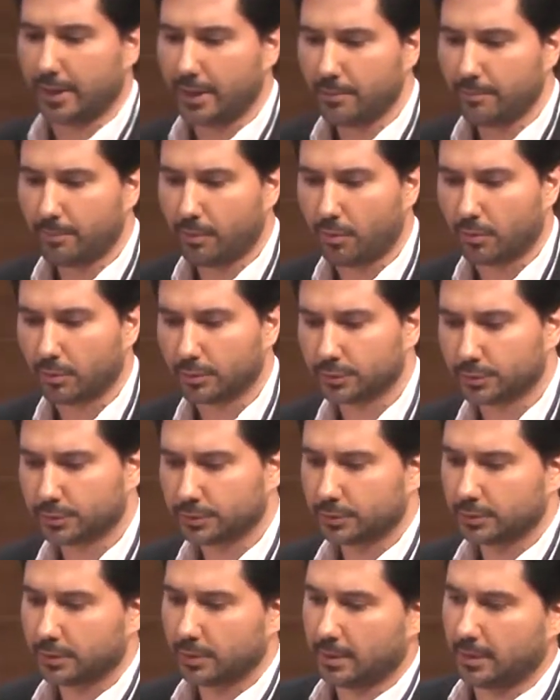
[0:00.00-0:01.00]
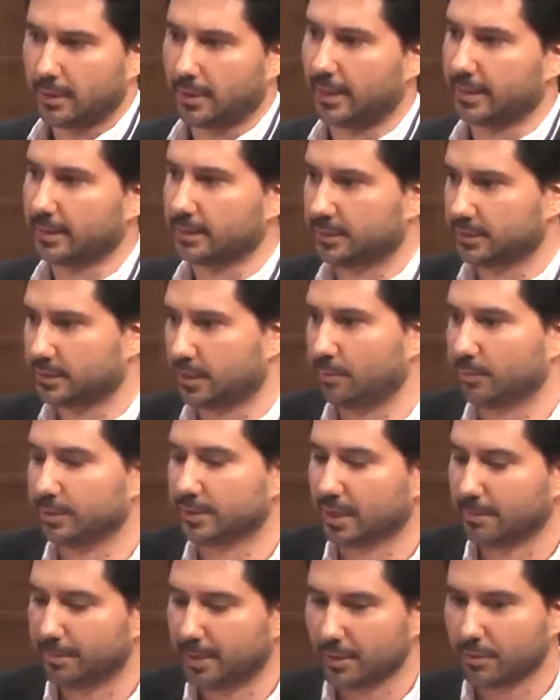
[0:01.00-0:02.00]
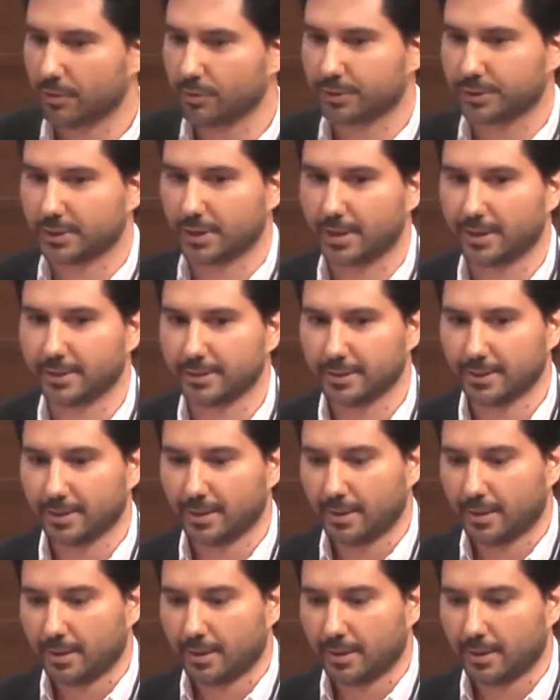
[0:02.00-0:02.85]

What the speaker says: airports like Istanbul Sabiha Gökçen,